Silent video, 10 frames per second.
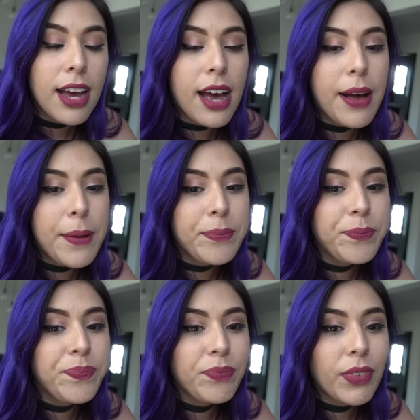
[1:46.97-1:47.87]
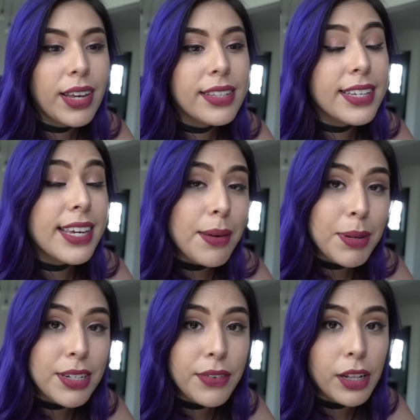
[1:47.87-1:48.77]
Um, the
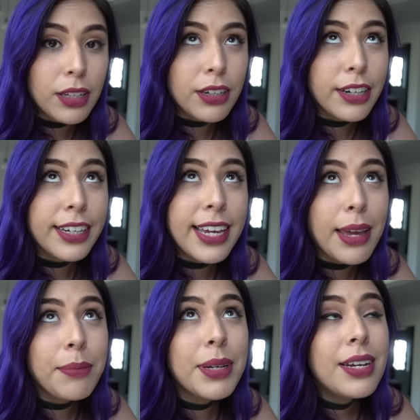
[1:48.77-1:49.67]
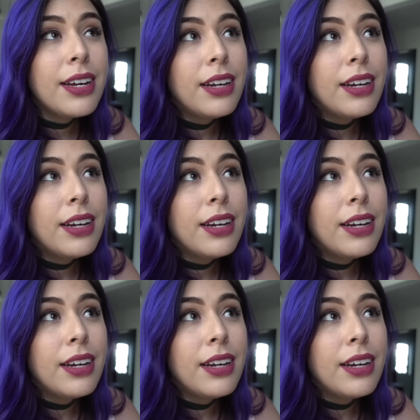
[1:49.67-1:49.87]
gaming develop or a game